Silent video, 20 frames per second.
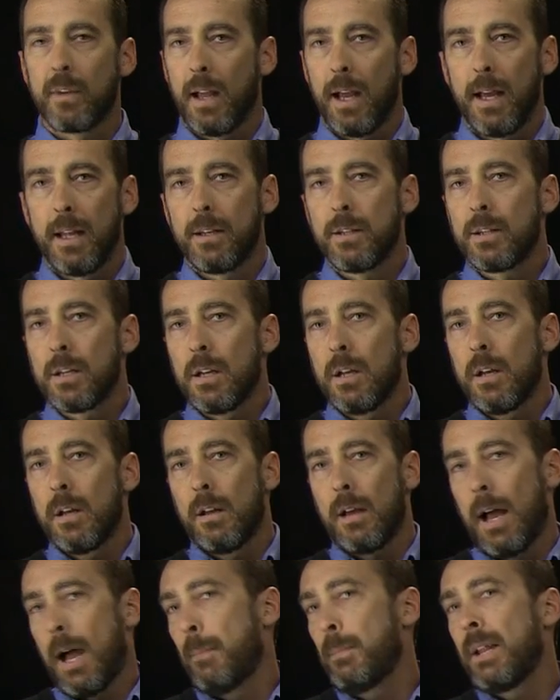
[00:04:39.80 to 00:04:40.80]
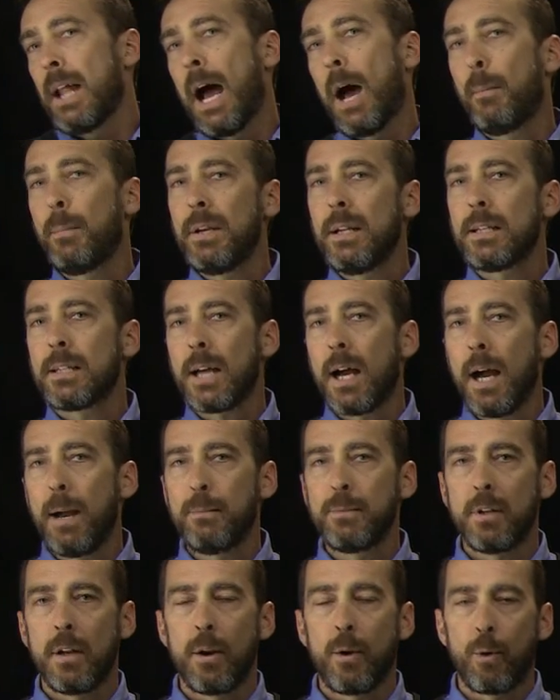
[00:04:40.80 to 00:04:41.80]
And I mean, how many
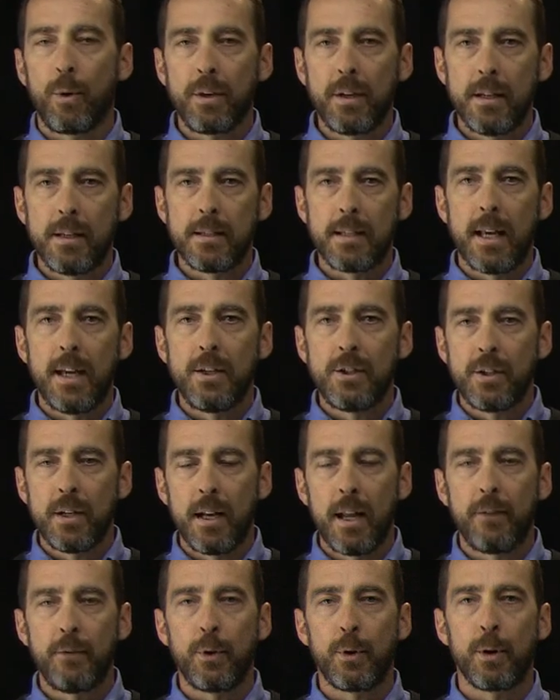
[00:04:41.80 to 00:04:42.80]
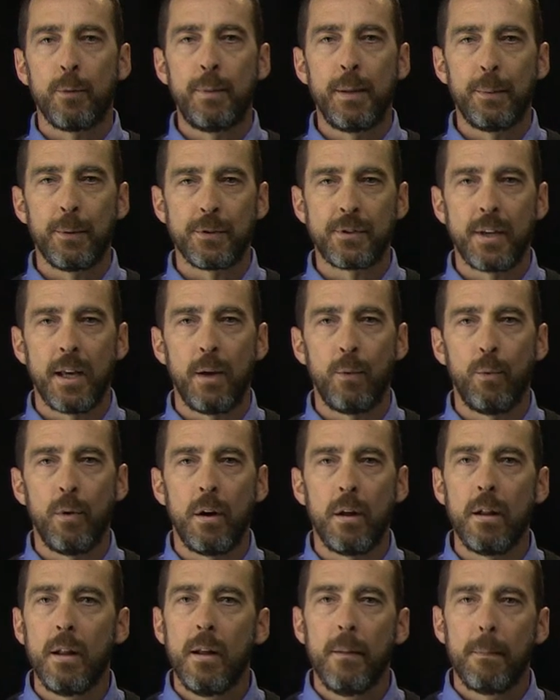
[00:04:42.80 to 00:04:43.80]
times in an organization have you heard people say,
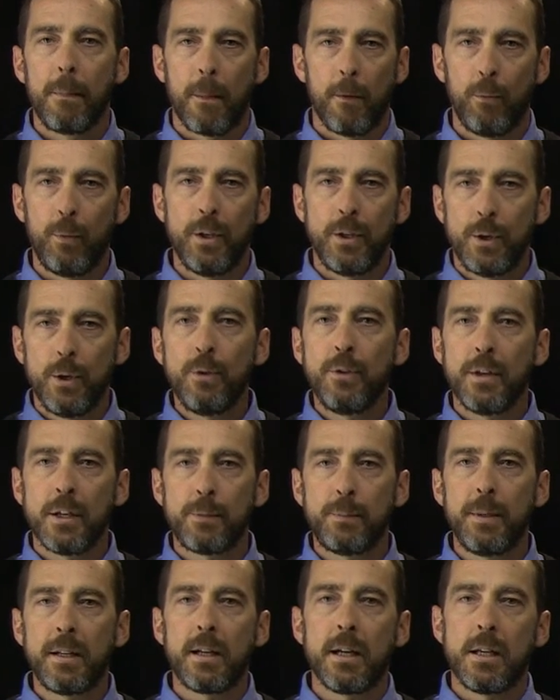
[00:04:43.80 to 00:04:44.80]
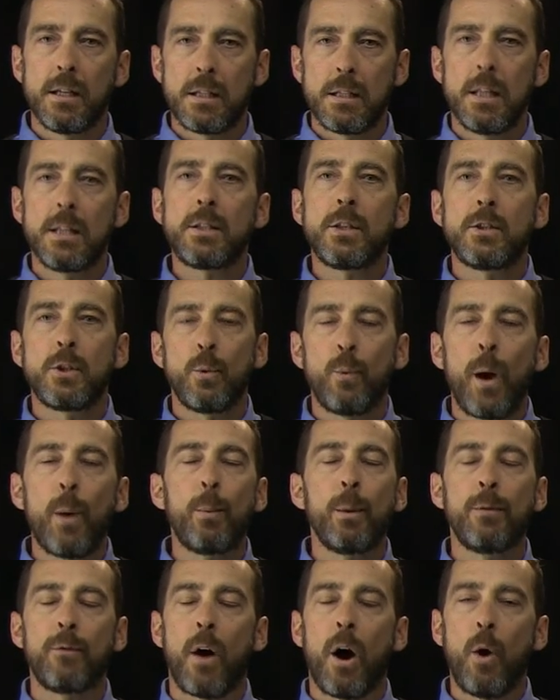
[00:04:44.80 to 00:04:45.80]
well, we do this because this is the way
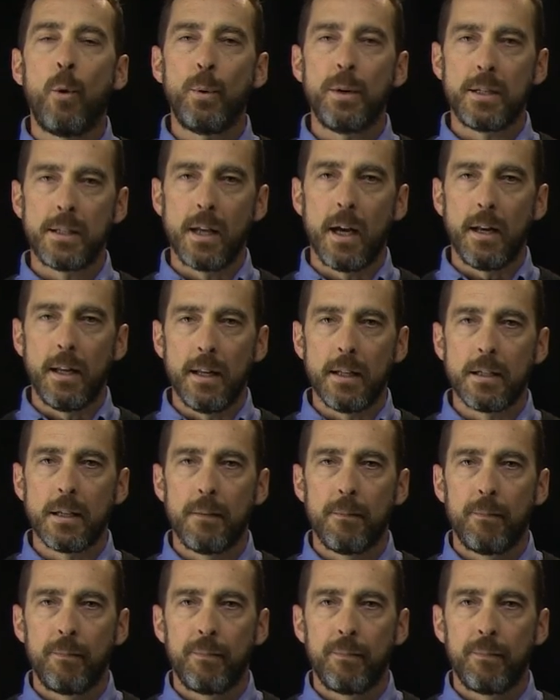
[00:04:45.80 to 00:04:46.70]
we've always done it?